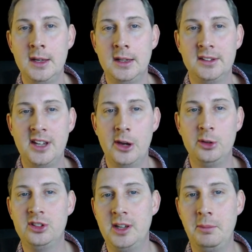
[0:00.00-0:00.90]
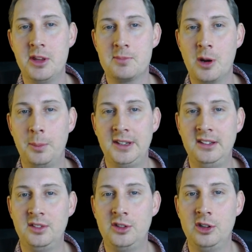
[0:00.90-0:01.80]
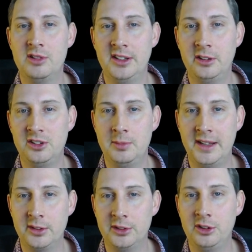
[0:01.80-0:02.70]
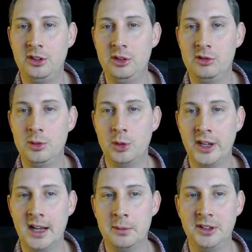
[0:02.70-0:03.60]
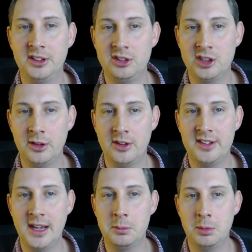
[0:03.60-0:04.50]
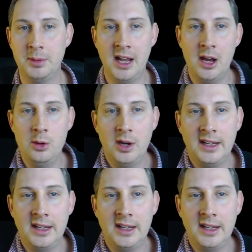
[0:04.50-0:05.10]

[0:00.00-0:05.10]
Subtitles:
So some of the properties of two transition metals and two group 1 elements are shown in the table below,